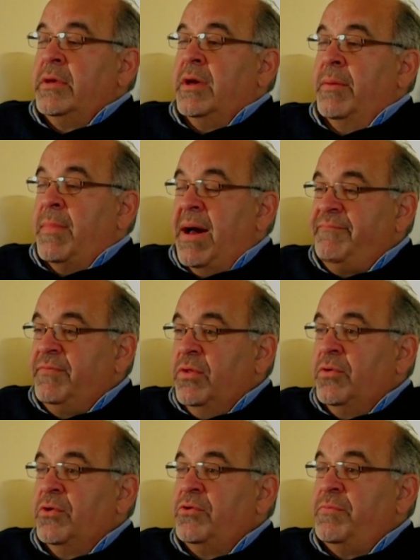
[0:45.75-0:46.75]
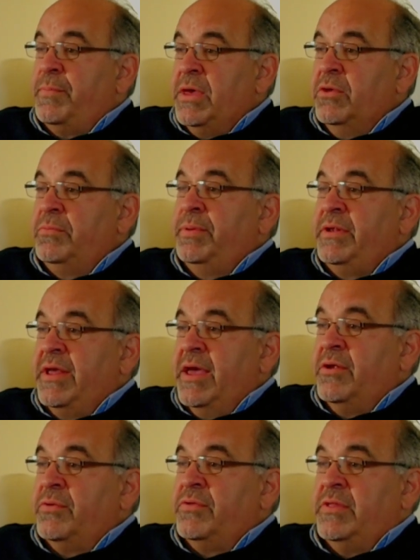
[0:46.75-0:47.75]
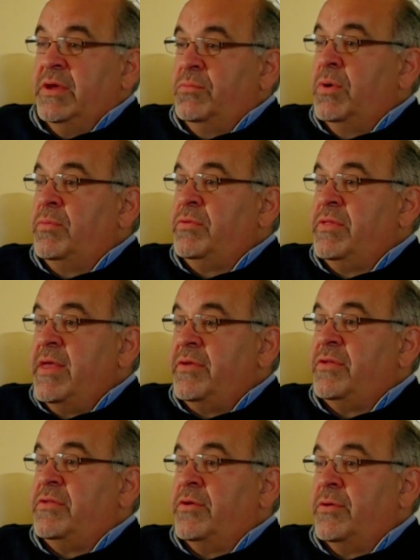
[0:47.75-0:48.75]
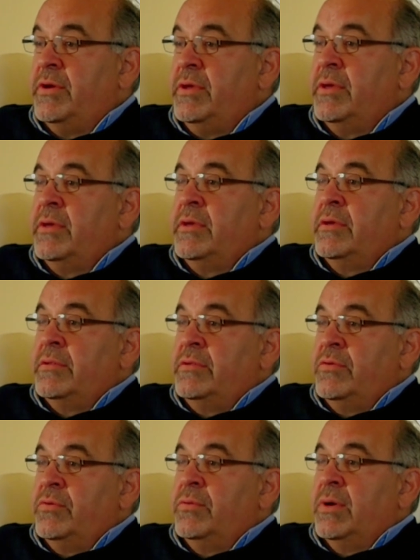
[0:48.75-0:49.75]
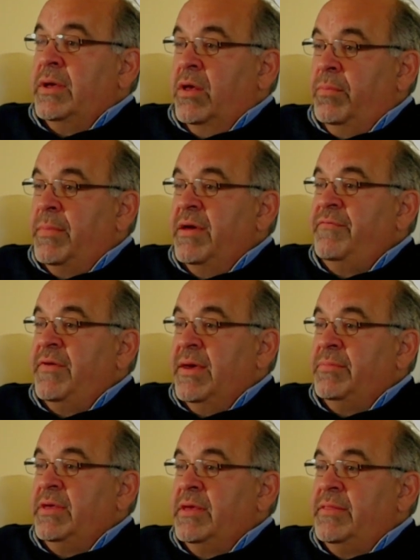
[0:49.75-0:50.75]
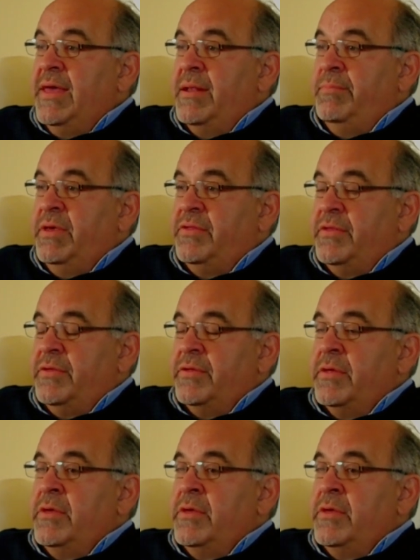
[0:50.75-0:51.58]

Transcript: I mopped floors, peeled potatoes, did what was necessary to help my family in that business.